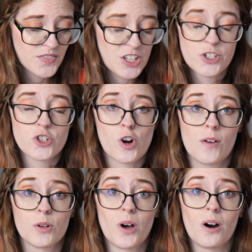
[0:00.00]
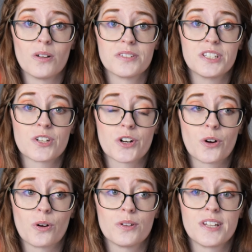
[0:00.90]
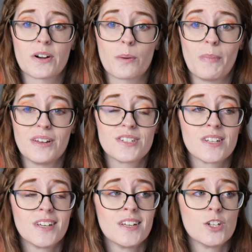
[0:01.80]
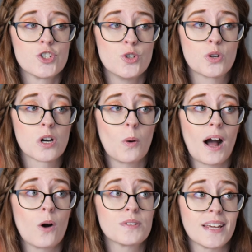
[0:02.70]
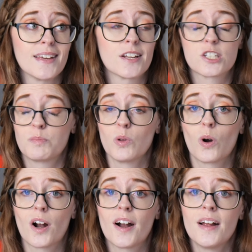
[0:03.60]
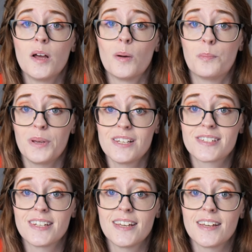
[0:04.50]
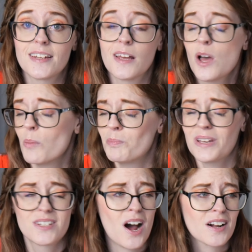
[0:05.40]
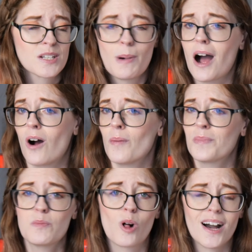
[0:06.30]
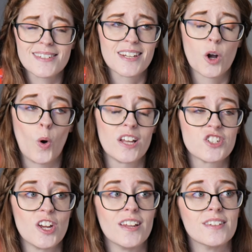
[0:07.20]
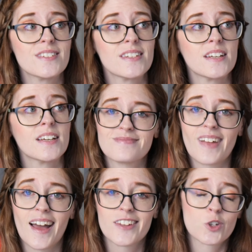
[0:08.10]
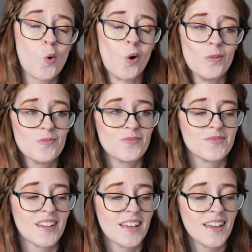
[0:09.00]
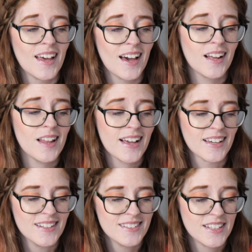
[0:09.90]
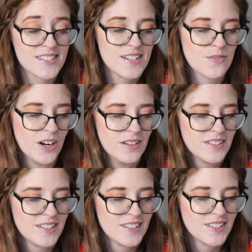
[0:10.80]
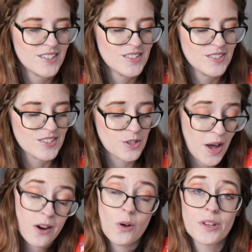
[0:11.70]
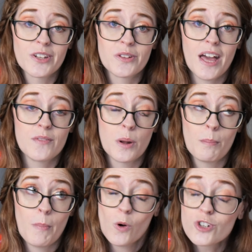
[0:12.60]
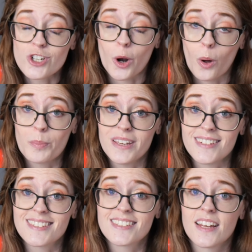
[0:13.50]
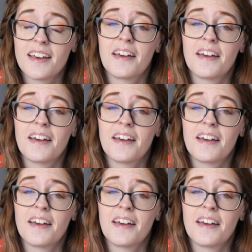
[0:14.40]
these are travel dolls. These are girls that are meant to go out and explore, be seen, be talked about, people asking questions. It's cool, and I like it. It's different. So not only do they have an emotional piece